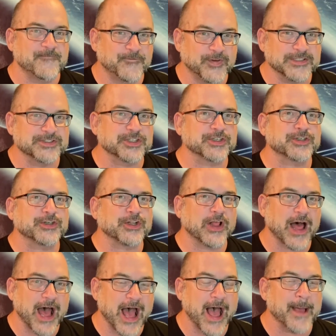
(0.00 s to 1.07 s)
physical
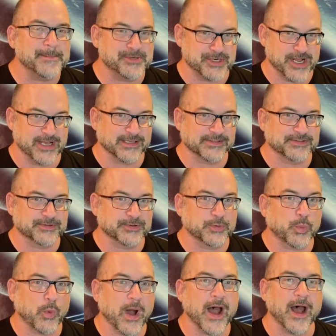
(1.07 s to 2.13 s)
objects.
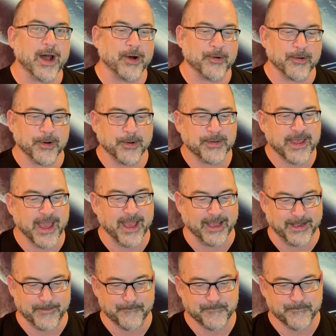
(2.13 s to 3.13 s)
Wow. Okay.